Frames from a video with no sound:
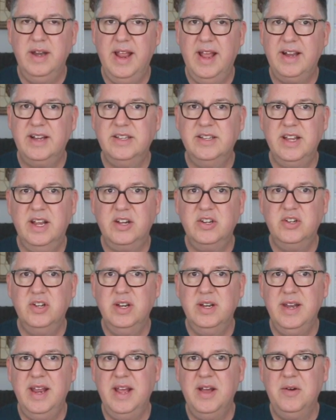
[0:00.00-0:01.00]
next
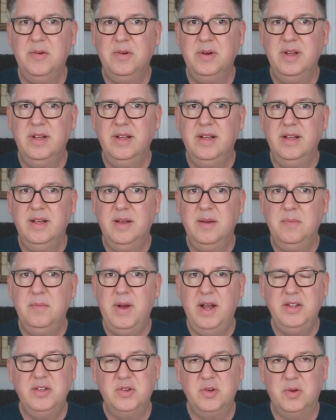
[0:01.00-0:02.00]
section now,
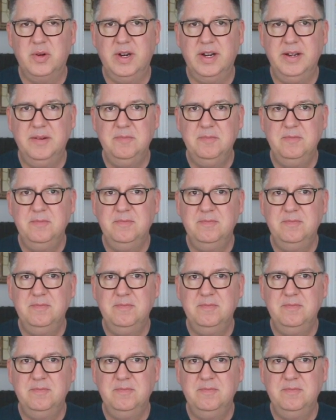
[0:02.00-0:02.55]
my story.